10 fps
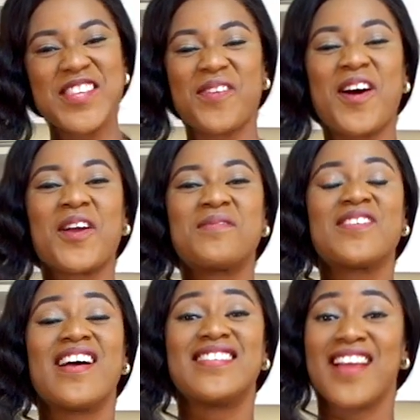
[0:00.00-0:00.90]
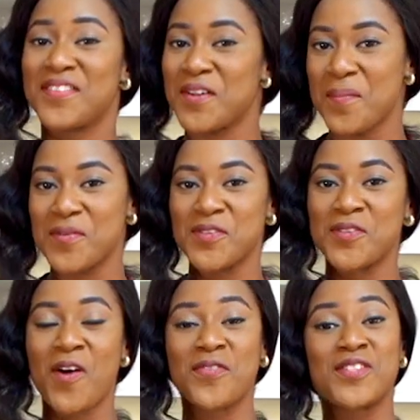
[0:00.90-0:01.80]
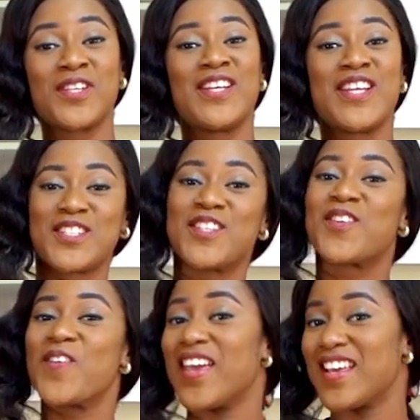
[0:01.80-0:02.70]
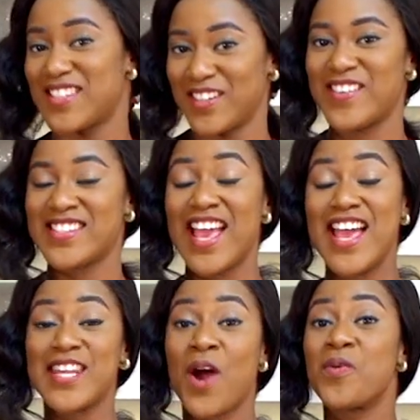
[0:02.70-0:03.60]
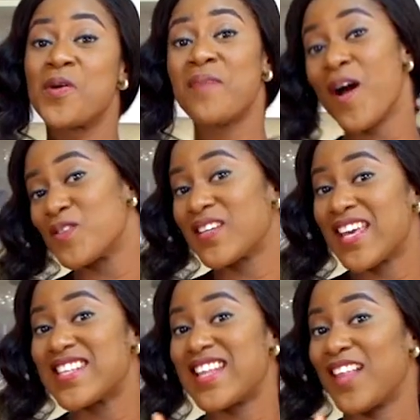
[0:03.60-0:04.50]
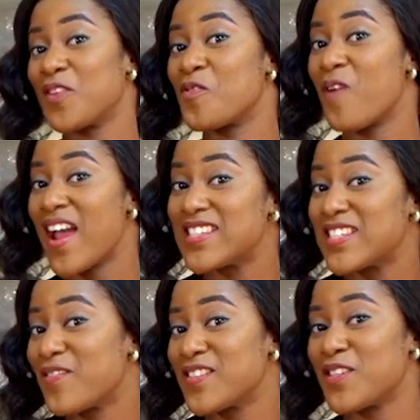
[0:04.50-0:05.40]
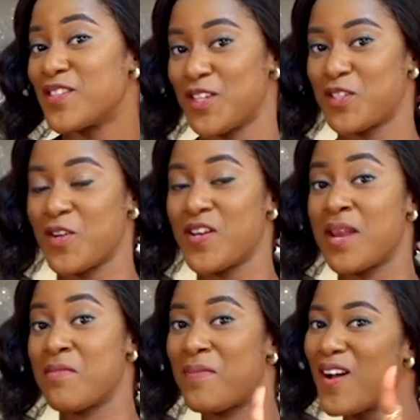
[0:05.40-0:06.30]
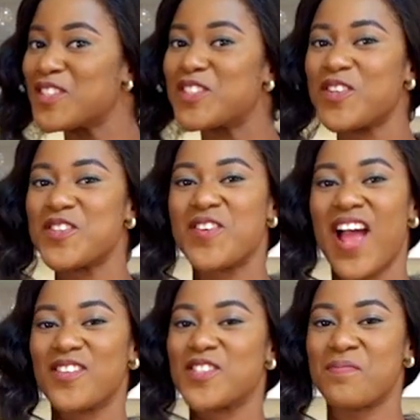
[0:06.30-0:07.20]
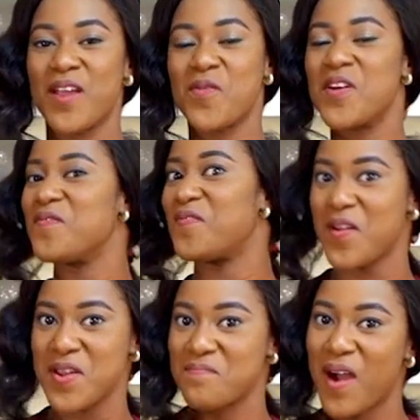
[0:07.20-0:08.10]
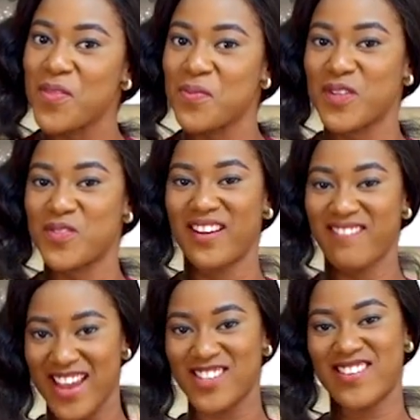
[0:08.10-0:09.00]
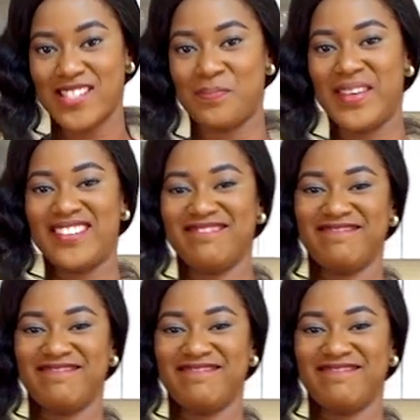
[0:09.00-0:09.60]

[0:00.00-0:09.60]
welcome to another episode of the Zeelicious cooking series. Now we're about to kickstart the rice series edition and I'm about to show you how to make one very mouth-watering rice recipe.